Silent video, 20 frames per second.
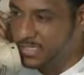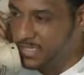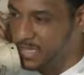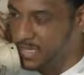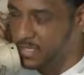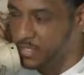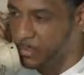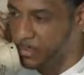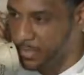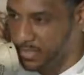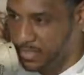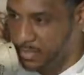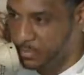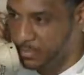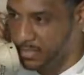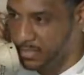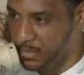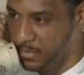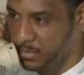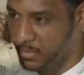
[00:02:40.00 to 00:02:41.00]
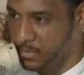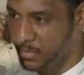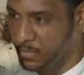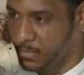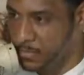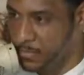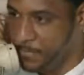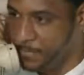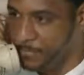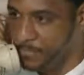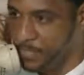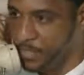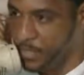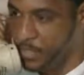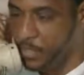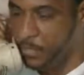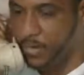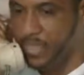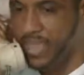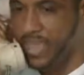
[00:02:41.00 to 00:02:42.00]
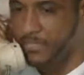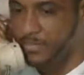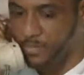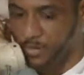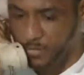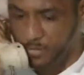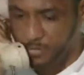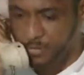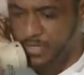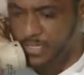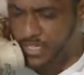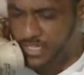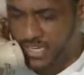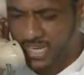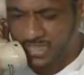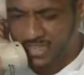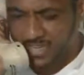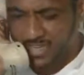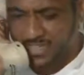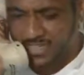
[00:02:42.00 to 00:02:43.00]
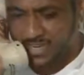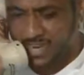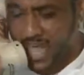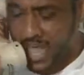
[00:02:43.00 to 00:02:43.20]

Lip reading: thing that we should be doing. We have to appreciate this.